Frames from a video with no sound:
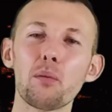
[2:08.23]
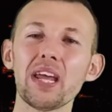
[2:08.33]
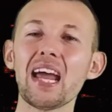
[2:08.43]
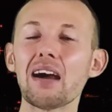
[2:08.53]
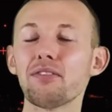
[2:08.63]
we
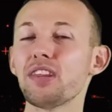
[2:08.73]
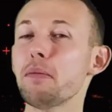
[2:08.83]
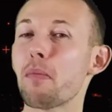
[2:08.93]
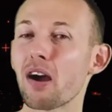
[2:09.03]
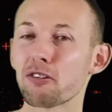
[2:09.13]
have the
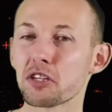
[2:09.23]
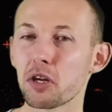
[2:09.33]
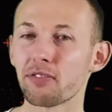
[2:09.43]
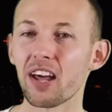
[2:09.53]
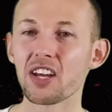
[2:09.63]

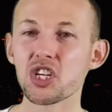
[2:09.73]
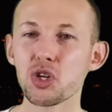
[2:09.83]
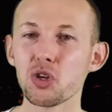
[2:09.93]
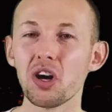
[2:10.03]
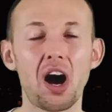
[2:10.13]
Microsoft
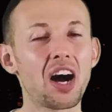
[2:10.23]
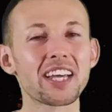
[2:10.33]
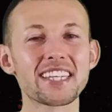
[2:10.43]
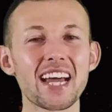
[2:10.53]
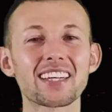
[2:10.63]
Azure
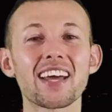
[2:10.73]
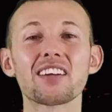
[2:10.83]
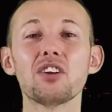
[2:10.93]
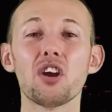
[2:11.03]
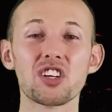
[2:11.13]
Architect
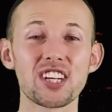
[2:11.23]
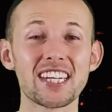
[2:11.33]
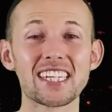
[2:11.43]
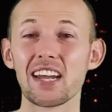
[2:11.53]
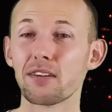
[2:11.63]

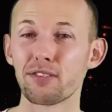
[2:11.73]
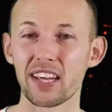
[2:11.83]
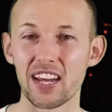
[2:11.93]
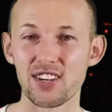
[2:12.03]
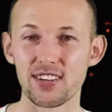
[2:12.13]
Technologies
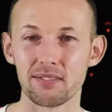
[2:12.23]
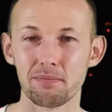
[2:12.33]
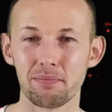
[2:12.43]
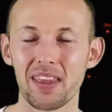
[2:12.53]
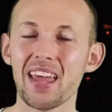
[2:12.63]
certification.
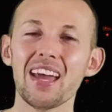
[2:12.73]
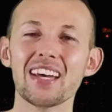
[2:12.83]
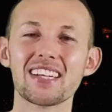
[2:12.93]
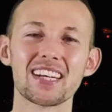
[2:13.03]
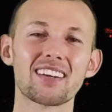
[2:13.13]

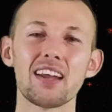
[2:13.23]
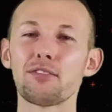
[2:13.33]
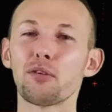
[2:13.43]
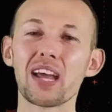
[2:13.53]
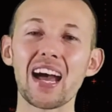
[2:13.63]

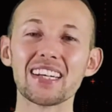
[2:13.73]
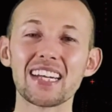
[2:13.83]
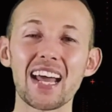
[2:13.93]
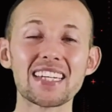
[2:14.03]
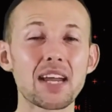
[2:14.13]
Successful
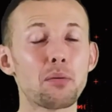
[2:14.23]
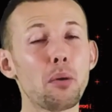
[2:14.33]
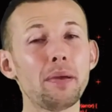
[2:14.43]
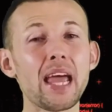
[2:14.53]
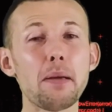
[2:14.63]
candidates will
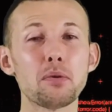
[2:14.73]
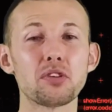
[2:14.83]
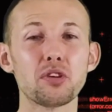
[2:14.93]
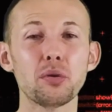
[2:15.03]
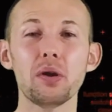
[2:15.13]
be able
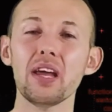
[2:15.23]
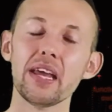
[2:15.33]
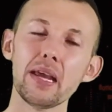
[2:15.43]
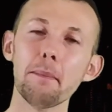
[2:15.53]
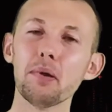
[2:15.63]
to
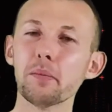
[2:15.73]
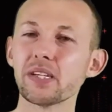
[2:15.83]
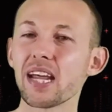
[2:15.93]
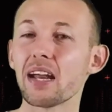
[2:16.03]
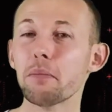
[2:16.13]

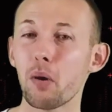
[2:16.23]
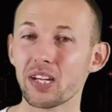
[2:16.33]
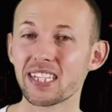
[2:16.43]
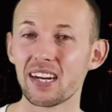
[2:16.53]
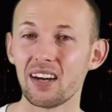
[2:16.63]
implement and
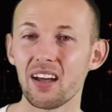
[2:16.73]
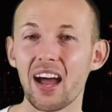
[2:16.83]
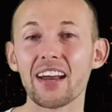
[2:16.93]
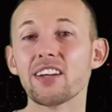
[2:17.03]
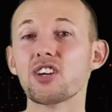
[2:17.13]
monitor
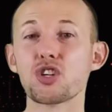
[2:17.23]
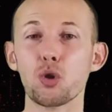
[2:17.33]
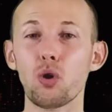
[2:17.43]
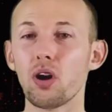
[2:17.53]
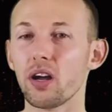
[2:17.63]
an
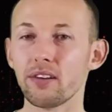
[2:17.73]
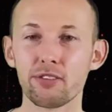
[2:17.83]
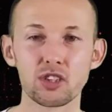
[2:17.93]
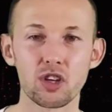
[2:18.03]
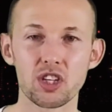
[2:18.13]
Azure
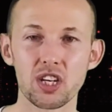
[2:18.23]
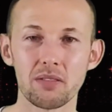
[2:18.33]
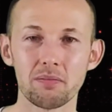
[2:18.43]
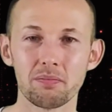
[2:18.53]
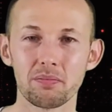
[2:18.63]
infrastructure,